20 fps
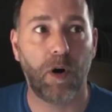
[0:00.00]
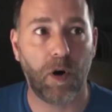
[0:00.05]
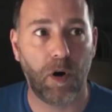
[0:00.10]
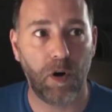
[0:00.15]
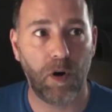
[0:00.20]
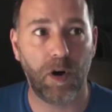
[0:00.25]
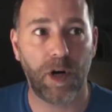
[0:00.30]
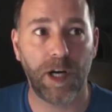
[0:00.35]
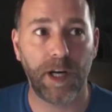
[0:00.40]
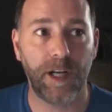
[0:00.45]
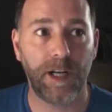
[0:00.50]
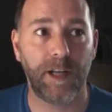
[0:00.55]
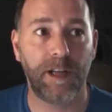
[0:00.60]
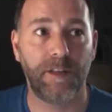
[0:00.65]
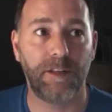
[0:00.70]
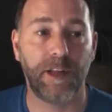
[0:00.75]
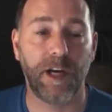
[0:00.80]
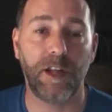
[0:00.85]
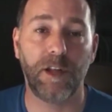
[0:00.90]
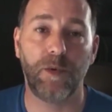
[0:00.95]
Or
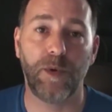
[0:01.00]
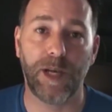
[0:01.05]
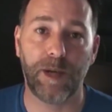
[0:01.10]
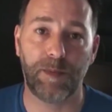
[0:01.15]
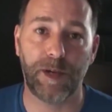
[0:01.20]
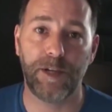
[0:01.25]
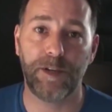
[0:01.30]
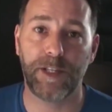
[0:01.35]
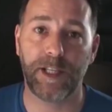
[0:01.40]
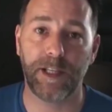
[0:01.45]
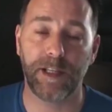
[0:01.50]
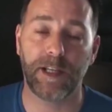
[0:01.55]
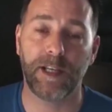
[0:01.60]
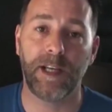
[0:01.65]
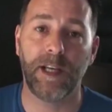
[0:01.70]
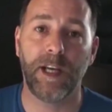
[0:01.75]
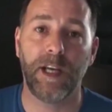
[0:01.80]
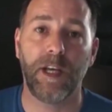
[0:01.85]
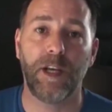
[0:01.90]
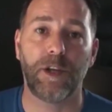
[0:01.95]
the other way about
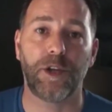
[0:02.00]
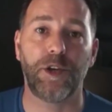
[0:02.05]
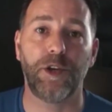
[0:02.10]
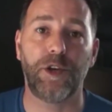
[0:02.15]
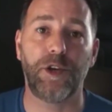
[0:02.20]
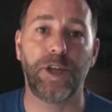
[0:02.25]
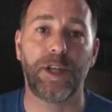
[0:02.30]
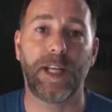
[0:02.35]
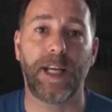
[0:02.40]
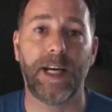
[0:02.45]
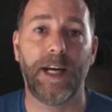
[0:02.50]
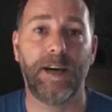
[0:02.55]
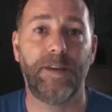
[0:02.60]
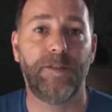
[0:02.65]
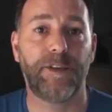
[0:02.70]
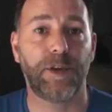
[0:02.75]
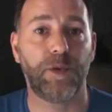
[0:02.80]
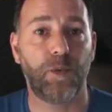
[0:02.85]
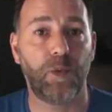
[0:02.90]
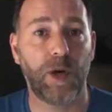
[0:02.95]
it, you could
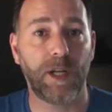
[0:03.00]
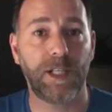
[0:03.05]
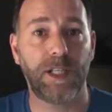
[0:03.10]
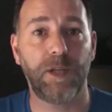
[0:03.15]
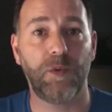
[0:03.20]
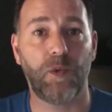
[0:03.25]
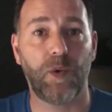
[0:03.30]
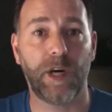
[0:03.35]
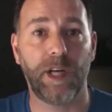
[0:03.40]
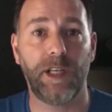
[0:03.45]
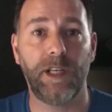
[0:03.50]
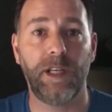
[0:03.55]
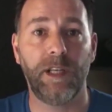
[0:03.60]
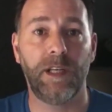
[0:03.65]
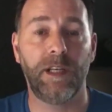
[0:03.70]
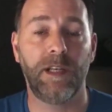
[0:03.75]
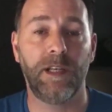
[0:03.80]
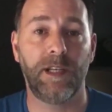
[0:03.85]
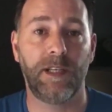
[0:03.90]
have your one to one